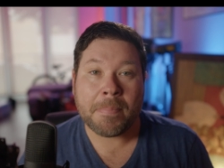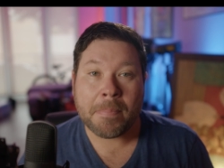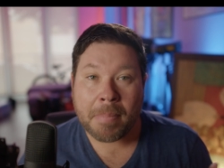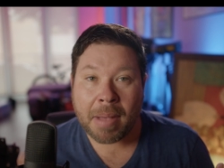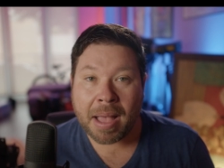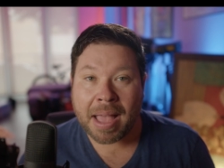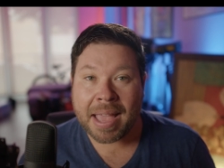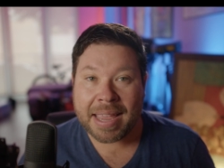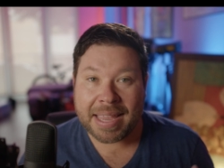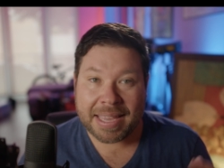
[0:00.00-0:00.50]

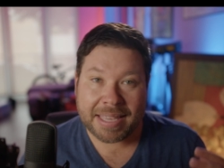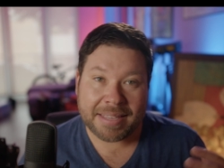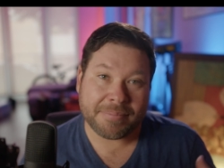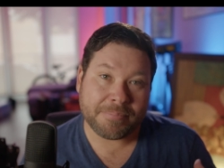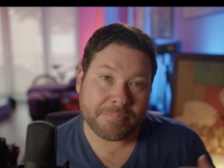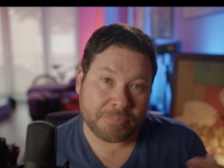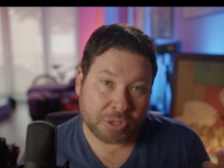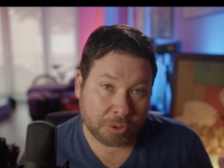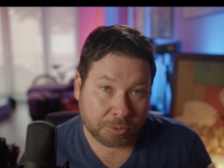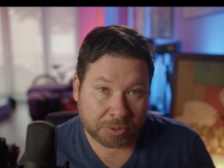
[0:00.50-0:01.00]
my
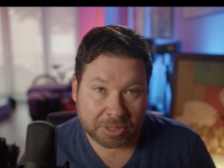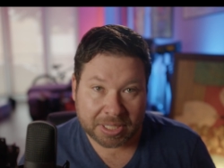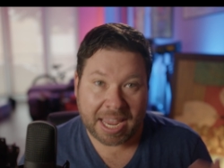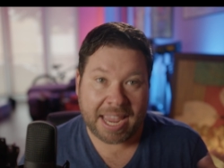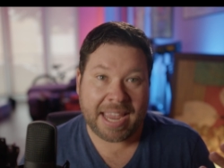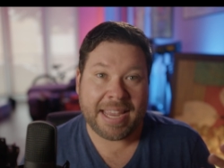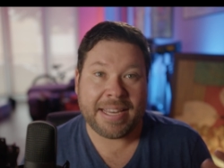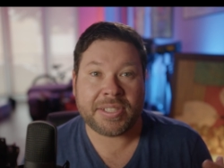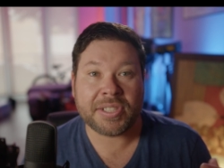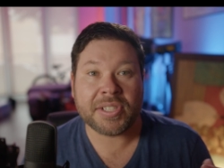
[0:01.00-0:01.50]
use
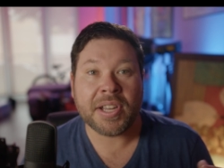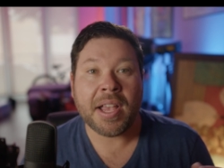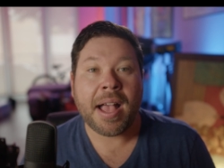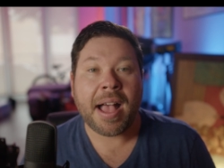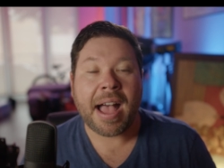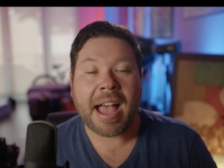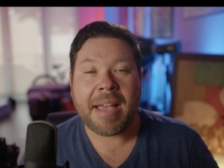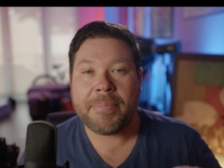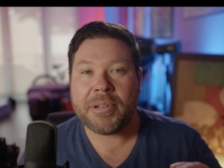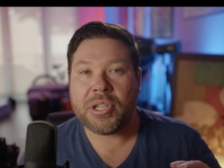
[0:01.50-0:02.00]
case,
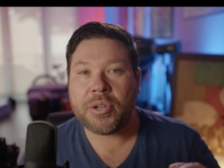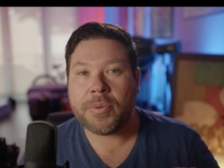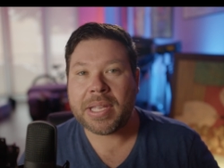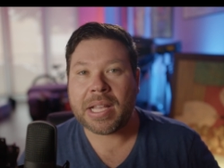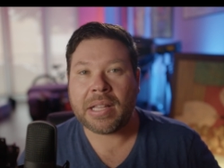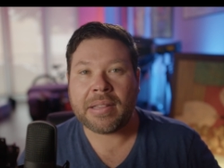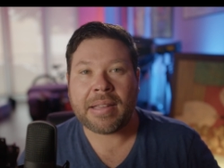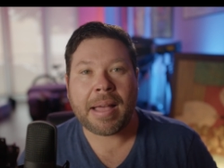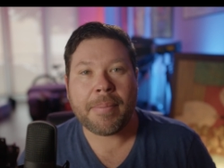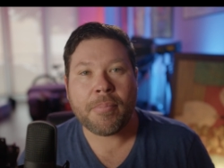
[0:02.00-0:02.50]
I've been doing
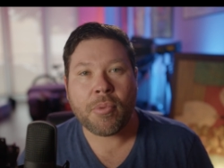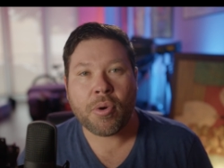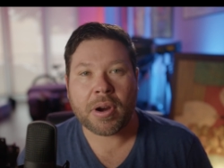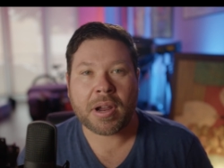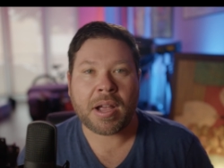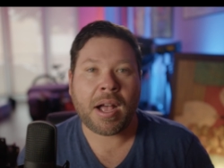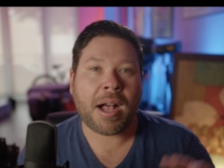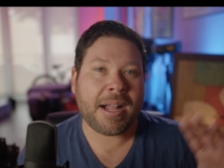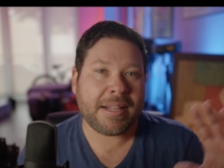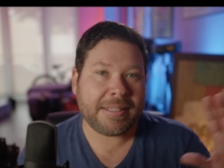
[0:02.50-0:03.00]
a lot more
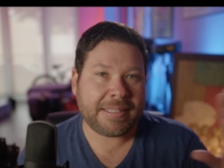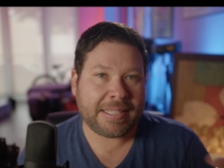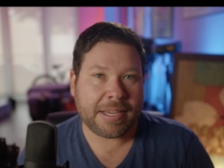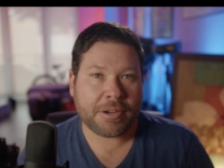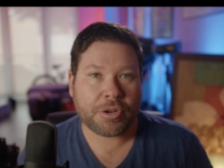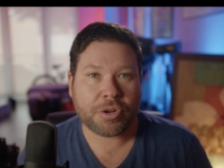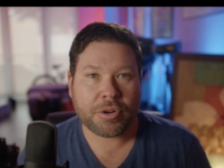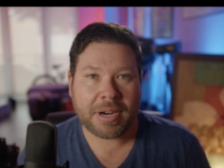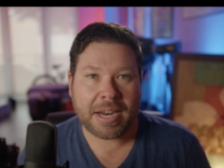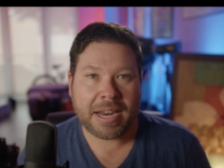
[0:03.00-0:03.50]

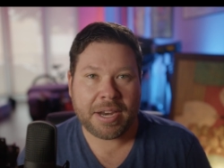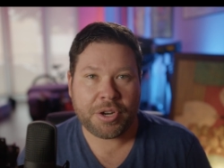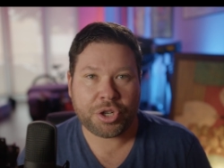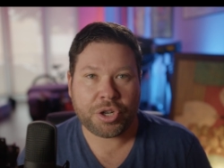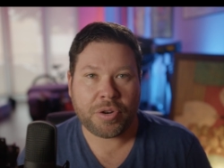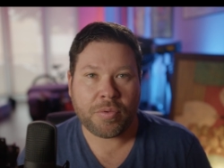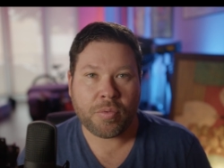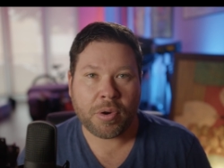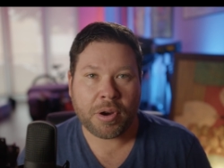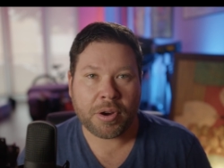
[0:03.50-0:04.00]
content
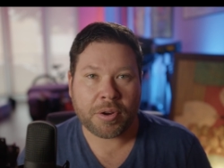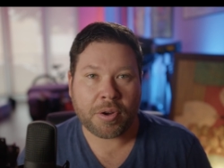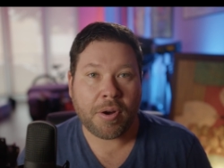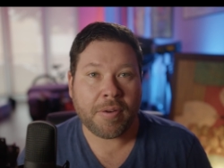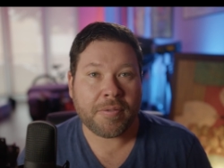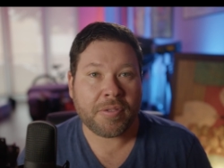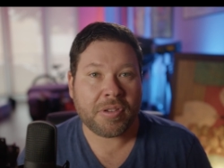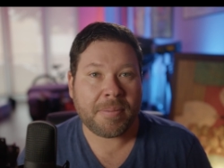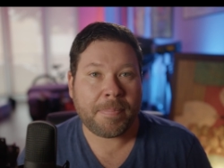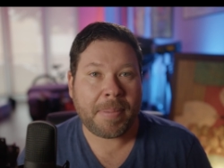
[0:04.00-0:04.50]
creation work
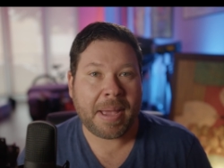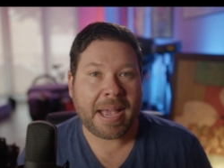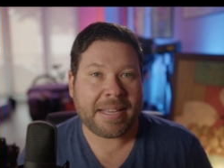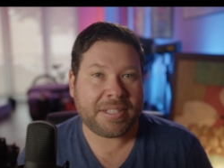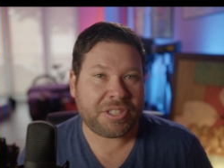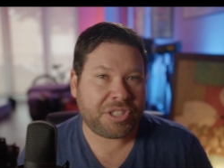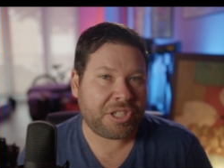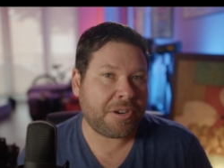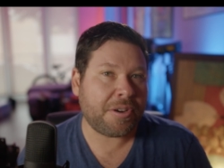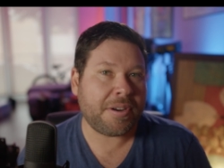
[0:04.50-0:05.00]
over the
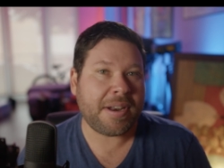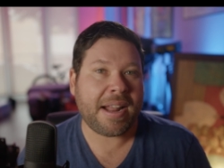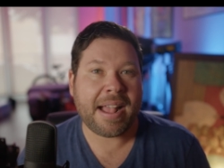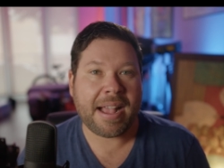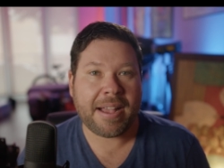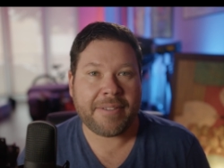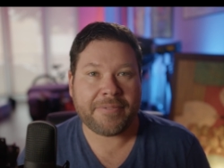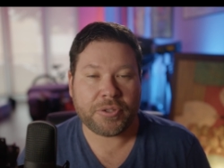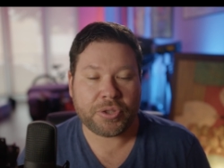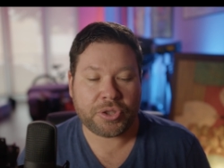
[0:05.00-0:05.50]
past year and a
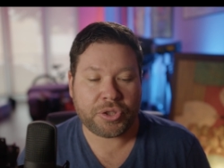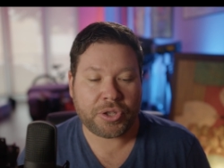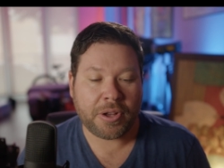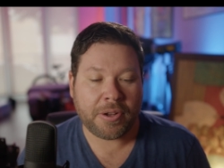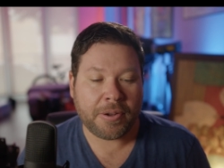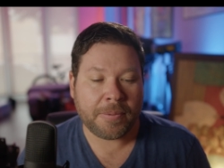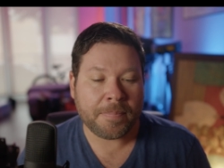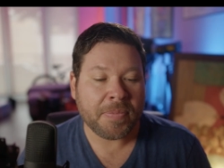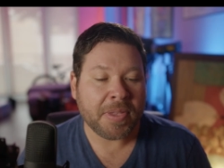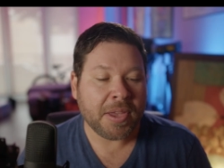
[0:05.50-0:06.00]
half or
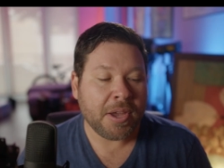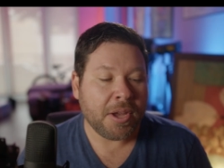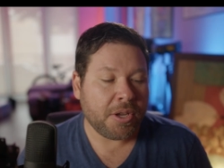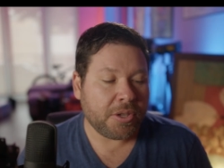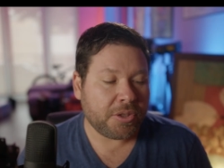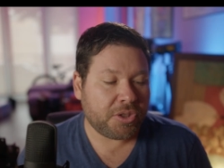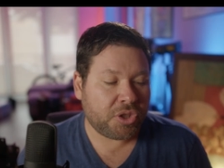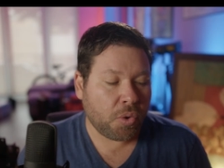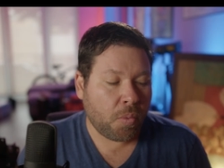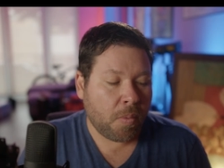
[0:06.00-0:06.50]
so,
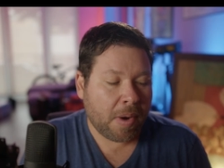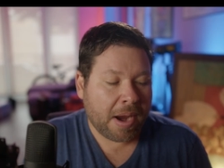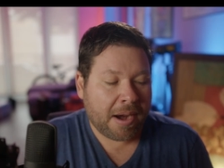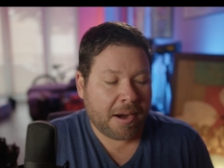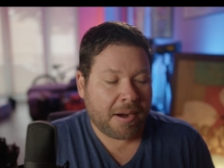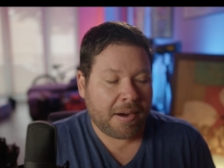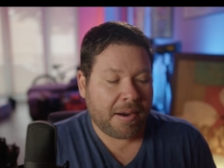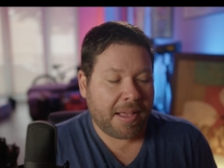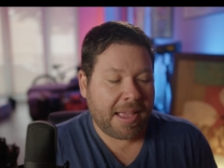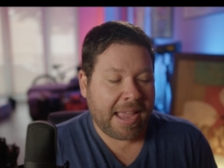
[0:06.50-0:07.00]
to
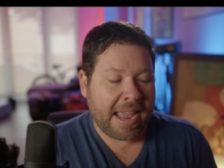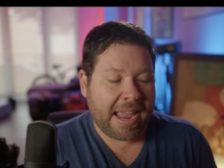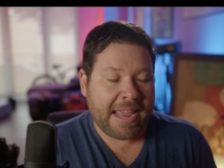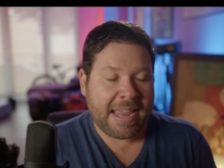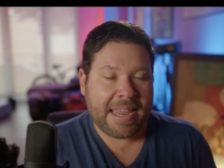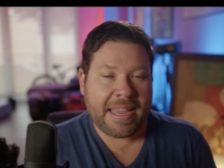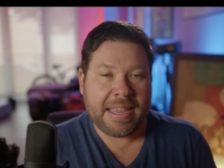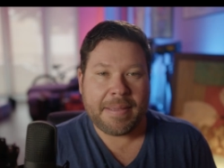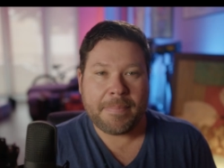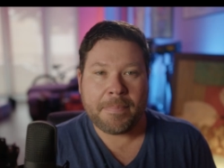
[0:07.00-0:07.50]
where
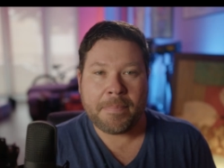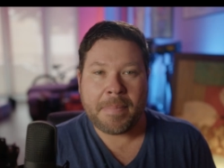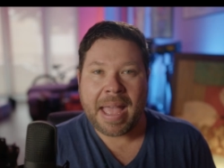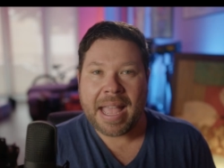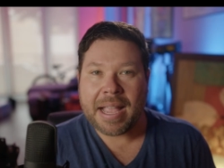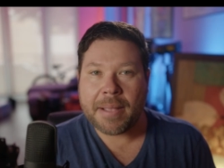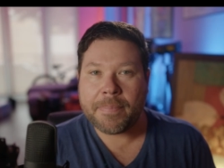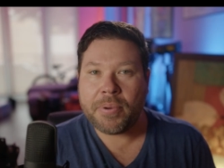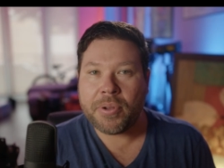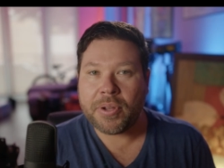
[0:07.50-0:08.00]
a
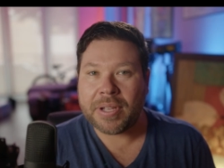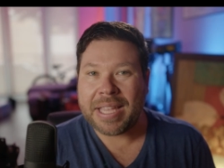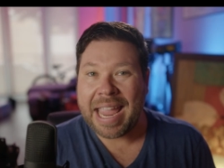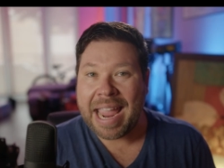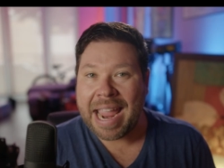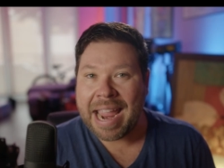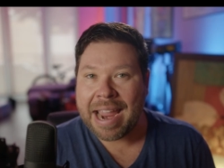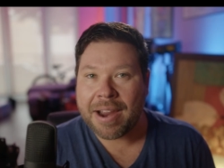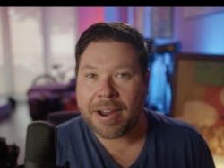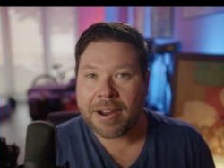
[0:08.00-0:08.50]
MacBook
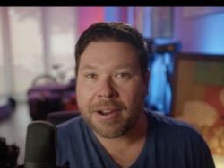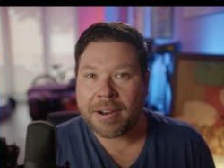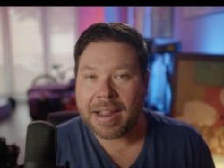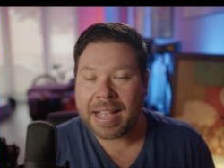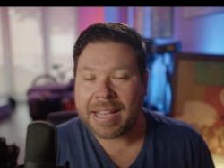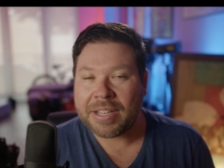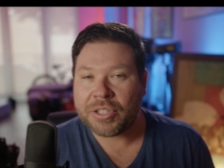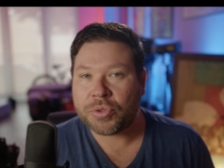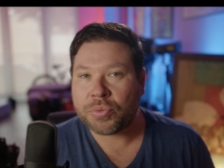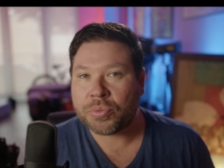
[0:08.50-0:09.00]
Air
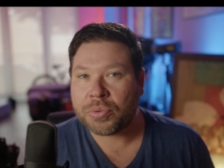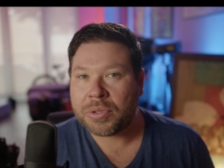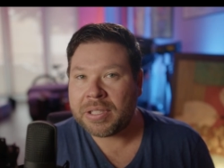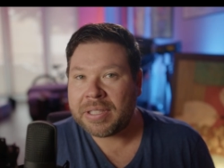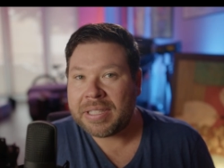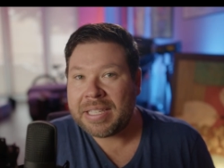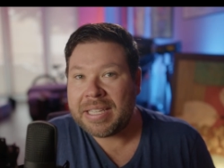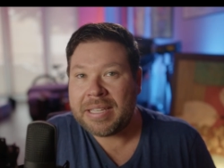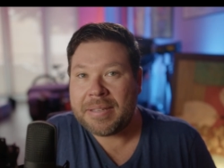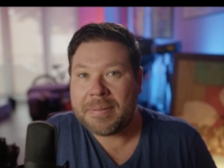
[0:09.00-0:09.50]
has
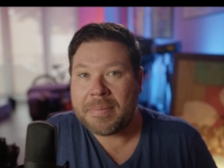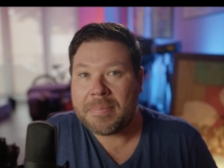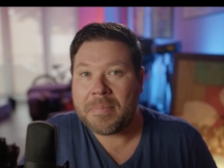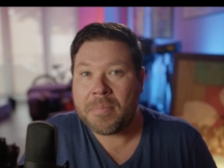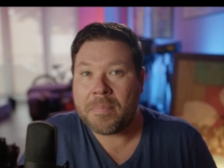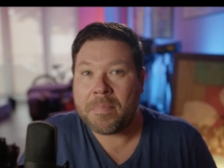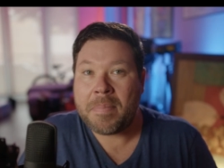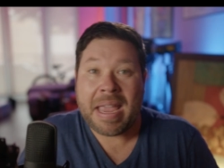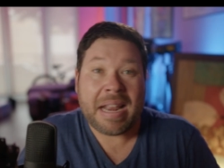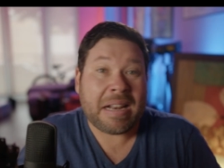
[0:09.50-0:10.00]
really
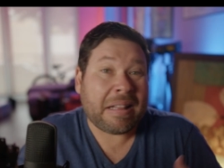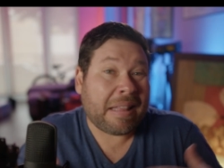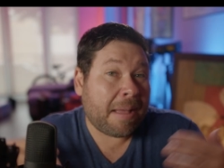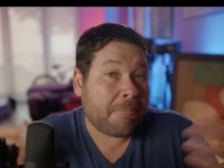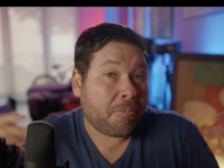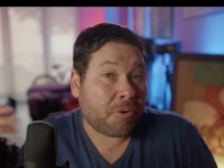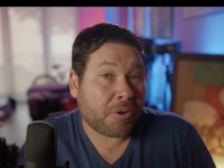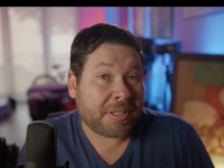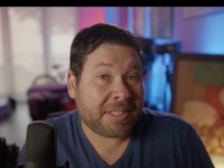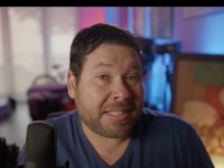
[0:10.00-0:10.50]
made a lot
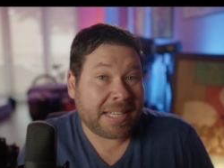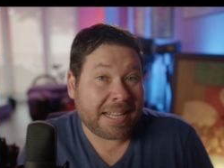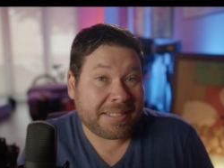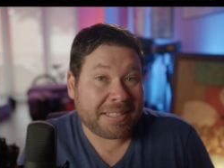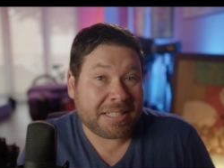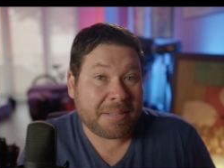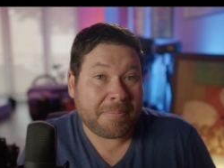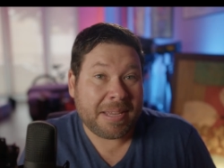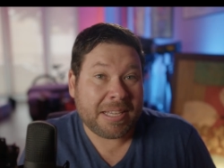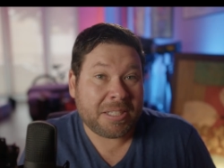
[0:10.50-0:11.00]
more sense
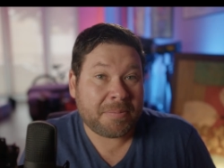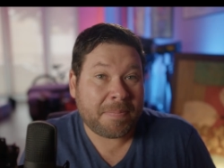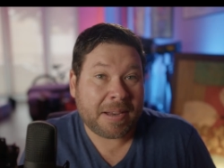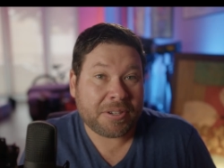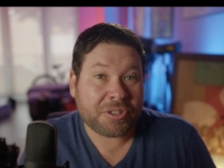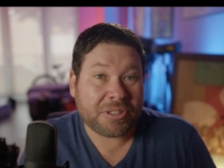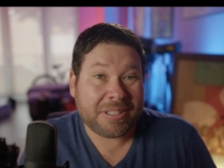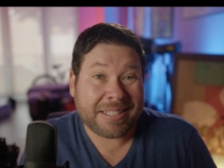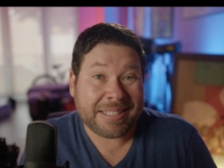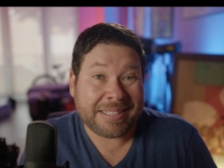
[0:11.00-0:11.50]
to me,
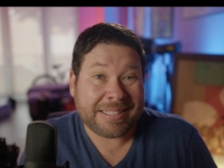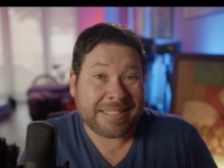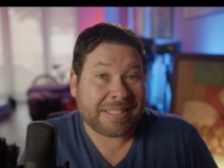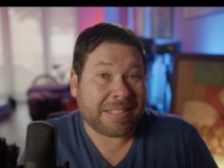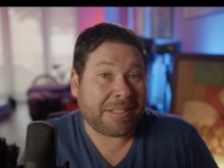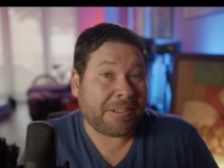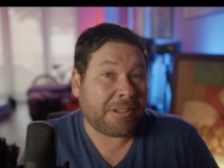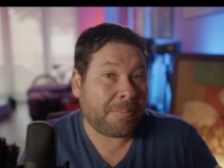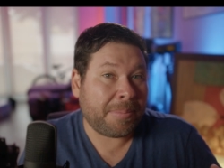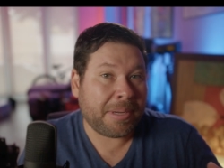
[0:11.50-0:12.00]
especially because it's a
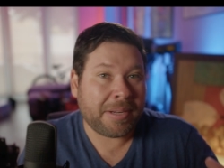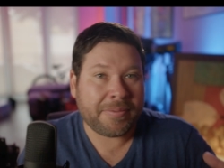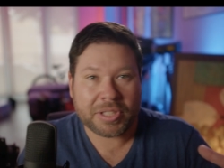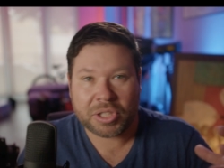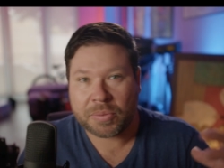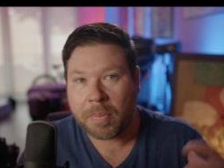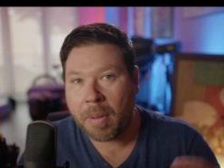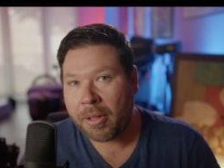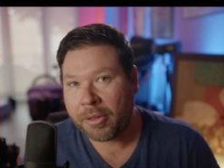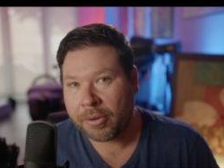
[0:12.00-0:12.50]
little bit of a
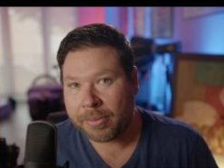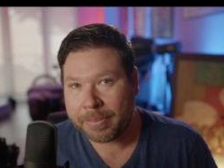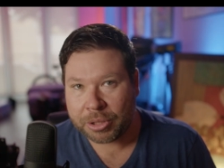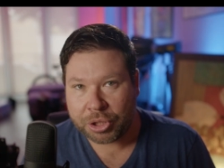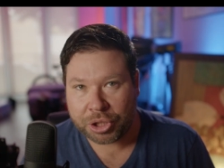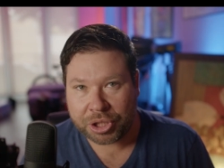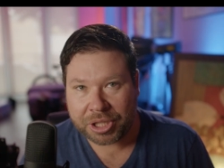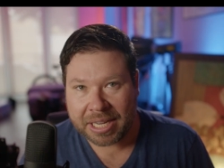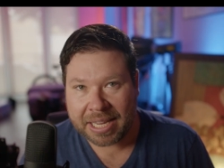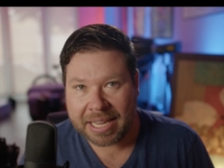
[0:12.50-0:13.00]
smaller
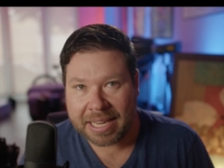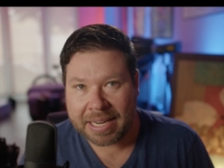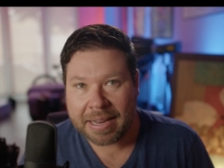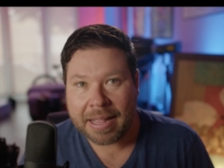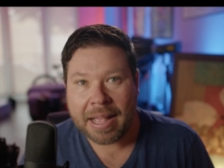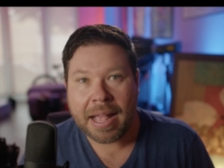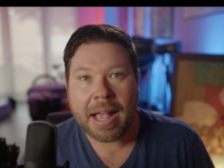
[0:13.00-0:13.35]
machine.